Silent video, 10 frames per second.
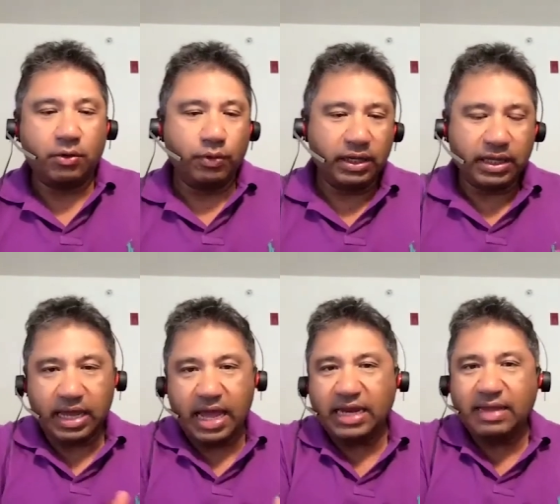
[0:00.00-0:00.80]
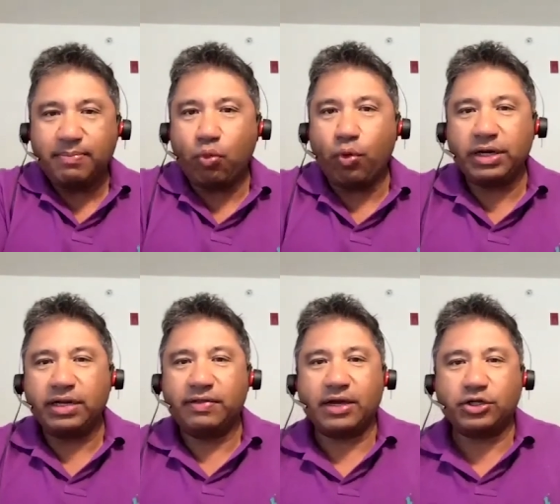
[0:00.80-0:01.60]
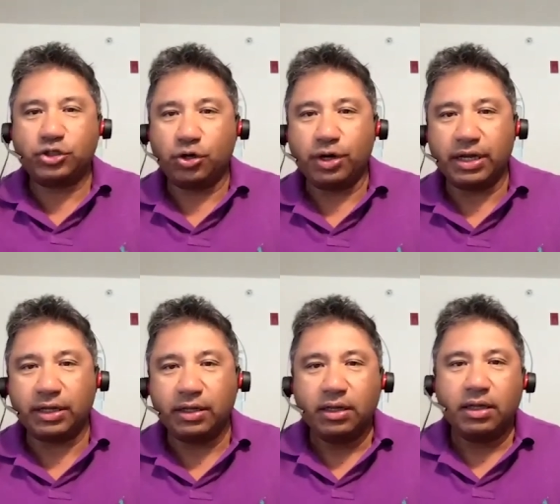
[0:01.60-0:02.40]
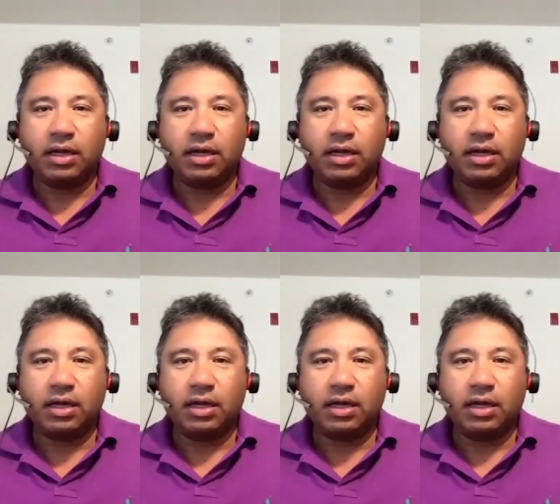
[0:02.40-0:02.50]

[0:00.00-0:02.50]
really at any point in that journey.